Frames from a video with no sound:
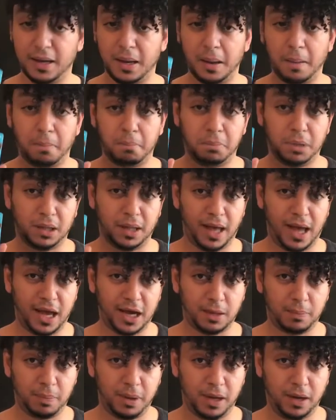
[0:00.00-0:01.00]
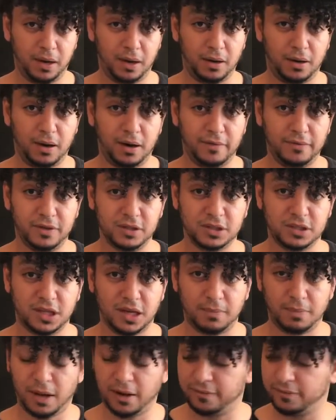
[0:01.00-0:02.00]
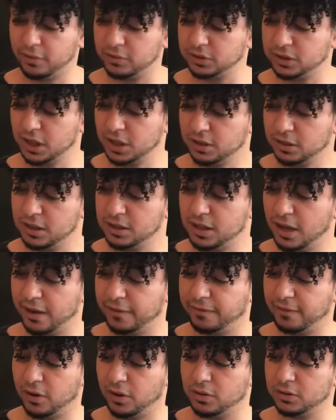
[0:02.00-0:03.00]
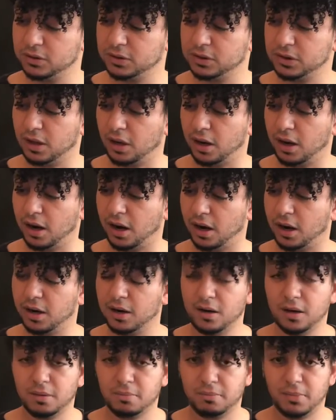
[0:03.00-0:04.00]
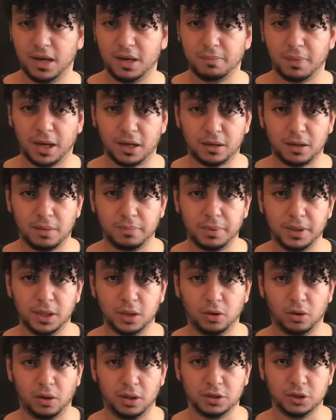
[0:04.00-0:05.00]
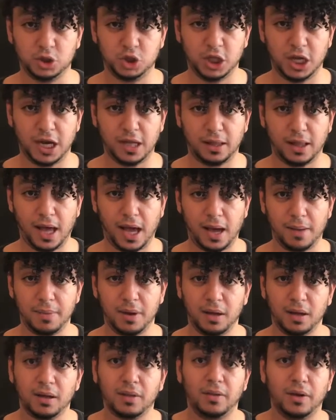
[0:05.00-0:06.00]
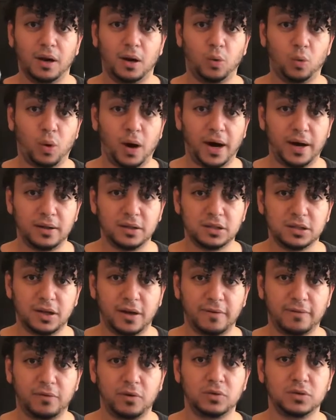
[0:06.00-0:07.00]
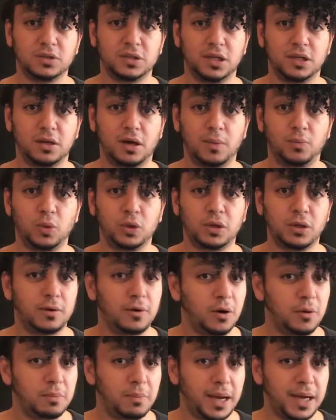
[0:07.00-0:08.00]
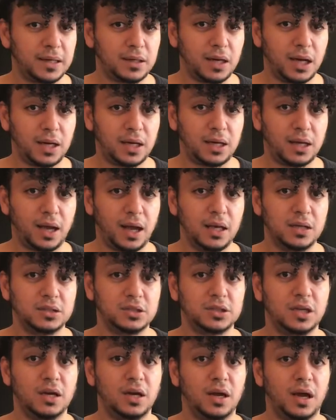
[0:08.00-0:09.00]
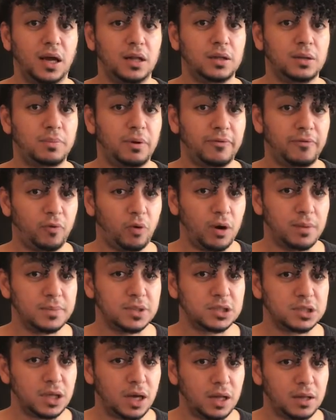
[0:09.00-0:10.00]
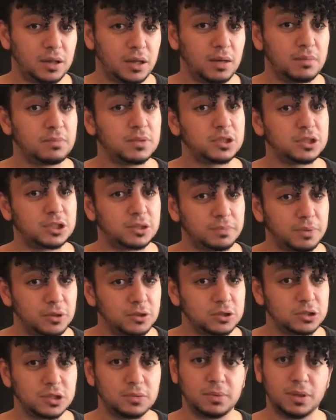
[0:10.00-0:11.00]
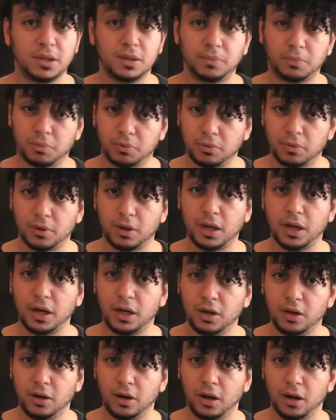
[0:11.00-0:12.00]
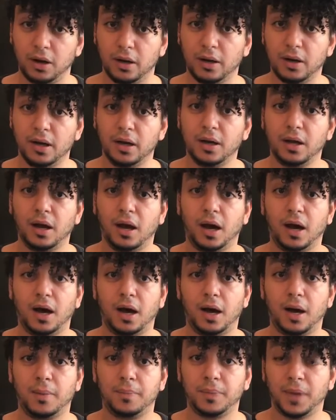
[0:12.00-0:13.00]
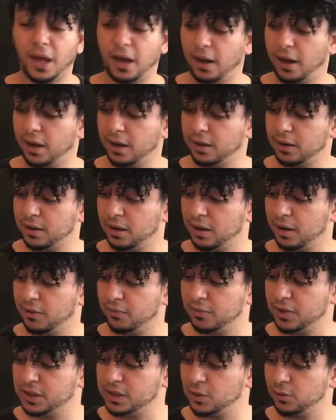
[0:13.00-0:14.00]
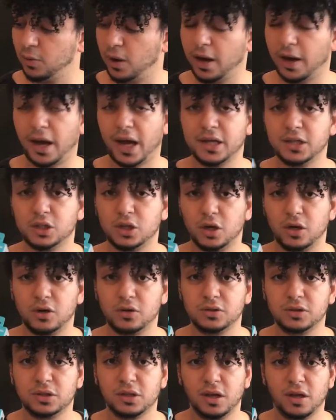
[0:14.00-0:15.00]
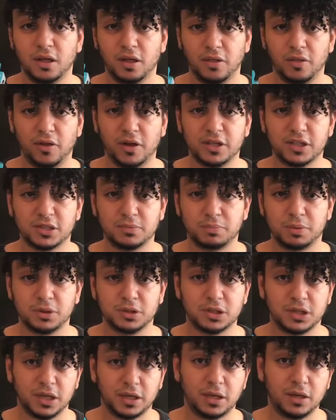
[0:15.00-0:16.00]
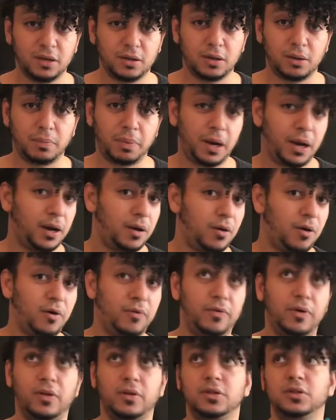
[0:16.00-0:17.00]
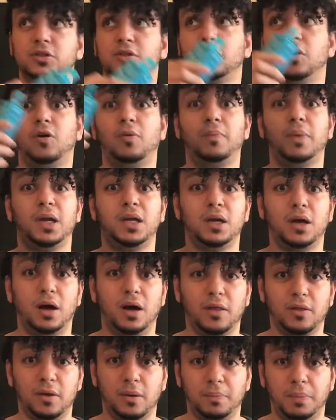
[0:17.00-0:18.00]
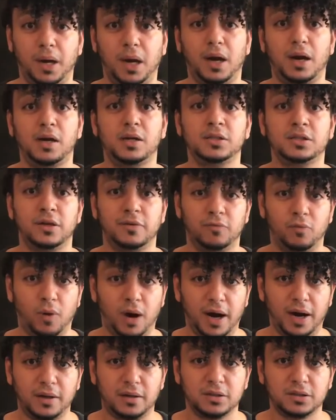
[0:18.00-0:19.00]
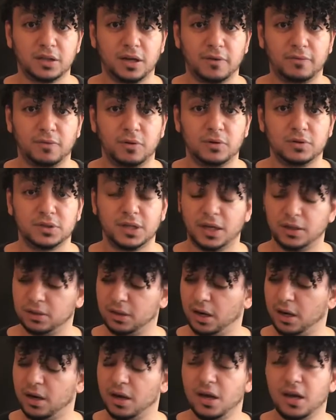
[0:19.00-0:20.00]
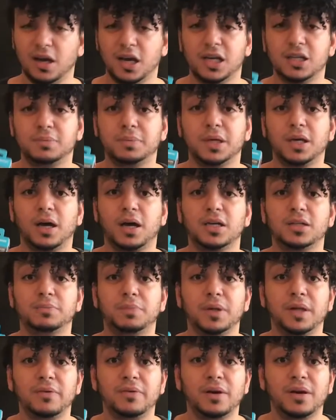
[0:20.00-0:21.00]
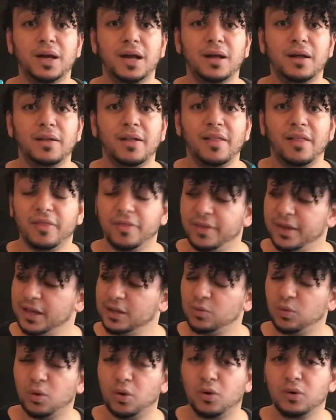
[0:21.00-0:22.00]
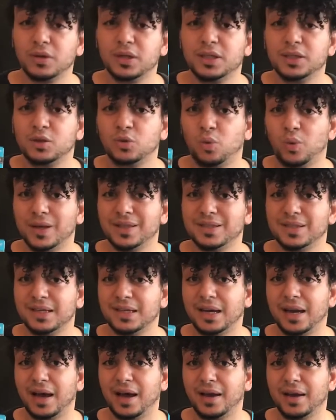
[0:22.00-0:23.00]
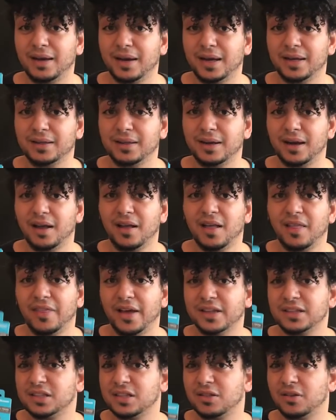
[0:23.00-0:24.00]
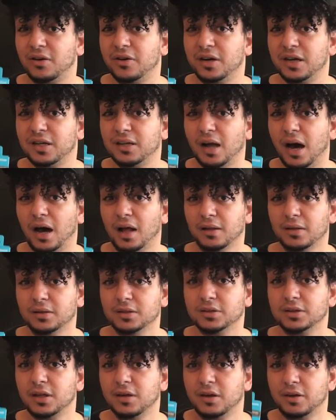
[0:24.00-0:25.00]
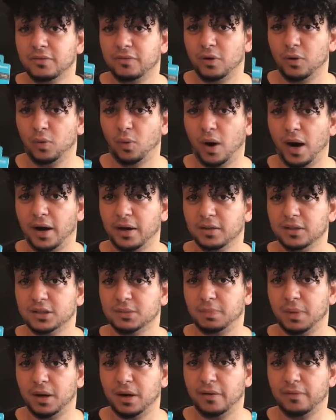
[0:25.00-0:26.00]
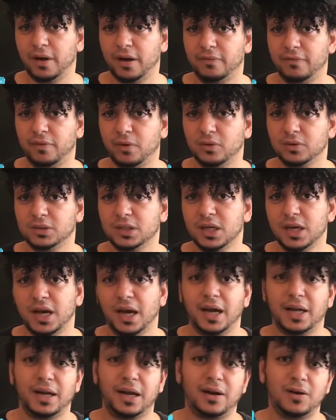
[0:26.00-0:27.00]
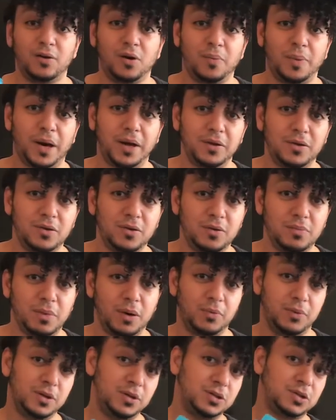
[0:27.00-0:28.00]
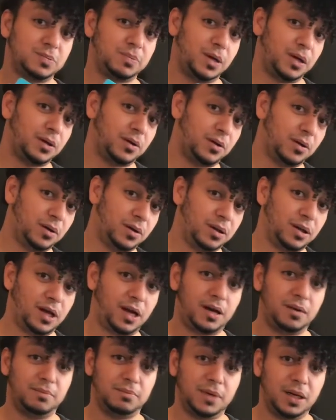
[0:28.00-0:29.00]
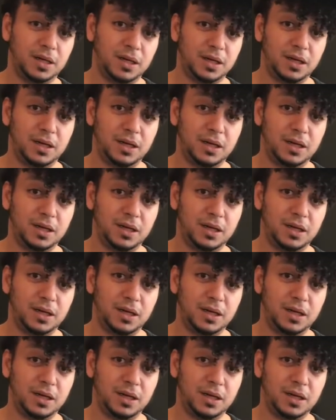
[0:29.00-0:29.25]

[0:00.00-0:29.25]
black pair of the same headphones. These headphones are made by a company called Jlab. They are wireless headphones. They come with their own magnetic case, and the performance on them is supposed to be pretty good. And the reason why I chose this particular pair over the so many other pairs of wireless headphones out there is because, believe it or not, these were only $29.99. That's $30 for a wireless pair of headphones. And I don't know about you, but when you spend a whole lot of money